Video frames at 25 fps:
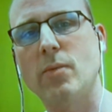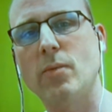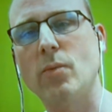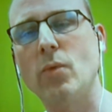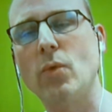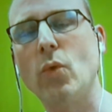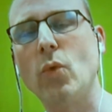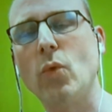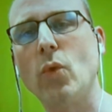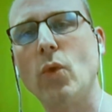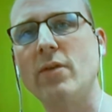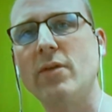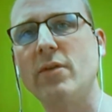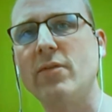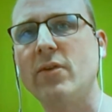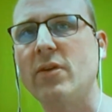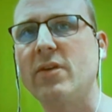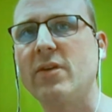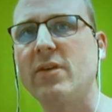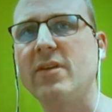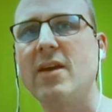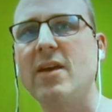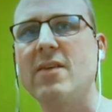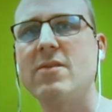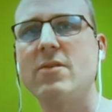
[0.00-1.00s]
one of our
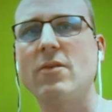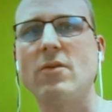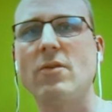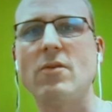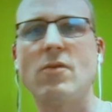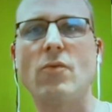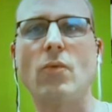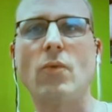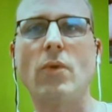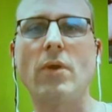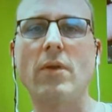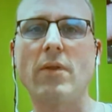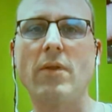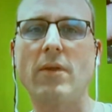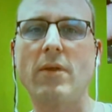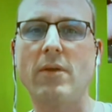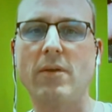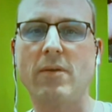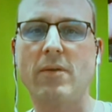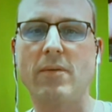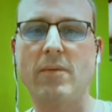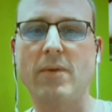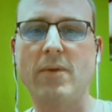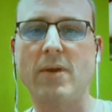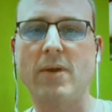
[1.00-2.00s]
testers, one of the
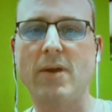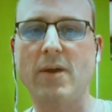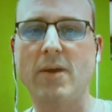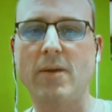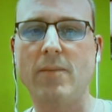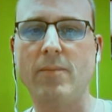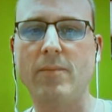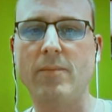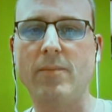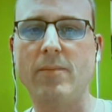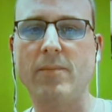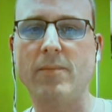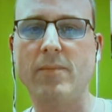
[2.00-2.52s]
um,